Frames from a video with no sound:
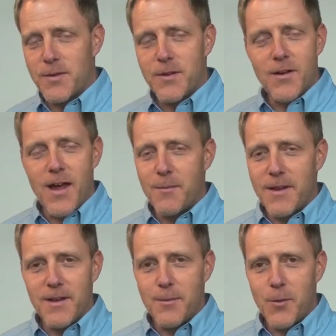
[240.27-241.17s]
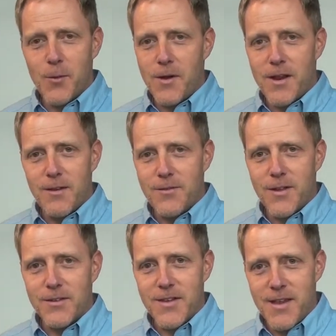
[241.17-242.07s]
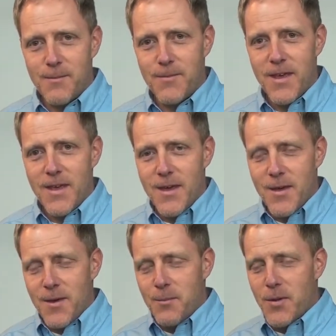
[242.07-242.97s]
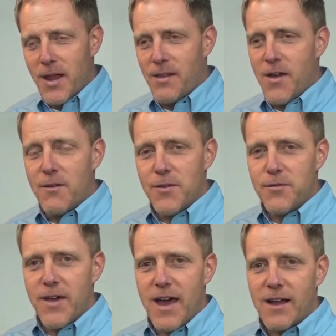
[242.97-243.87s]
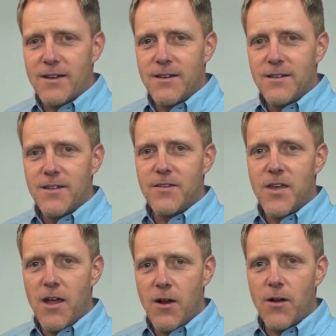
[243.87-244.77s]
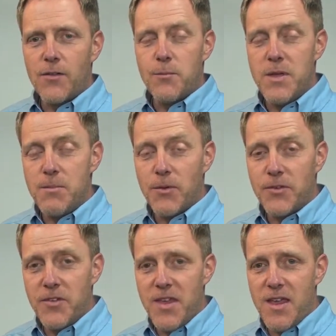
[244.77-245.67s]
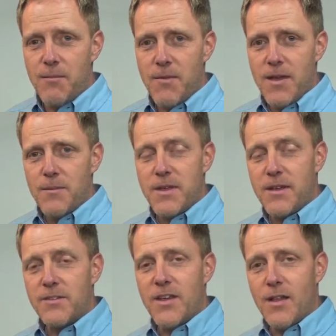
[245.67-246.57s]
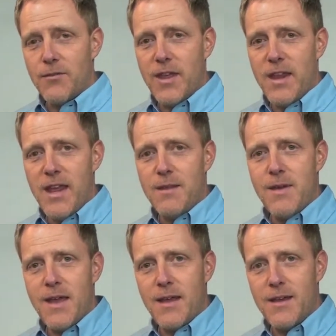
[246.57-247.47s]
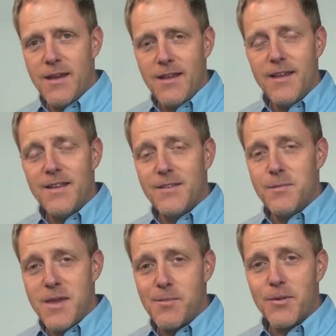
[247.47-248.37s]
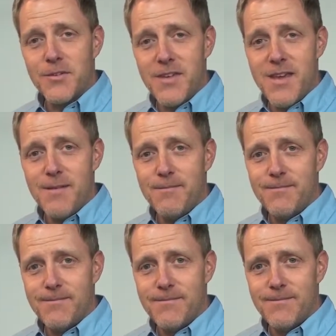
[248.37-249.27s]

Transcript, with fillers: but they're not my #1 NFL team. But I love the fact that they're the people's team because Yellow Van Handyman is the people's team.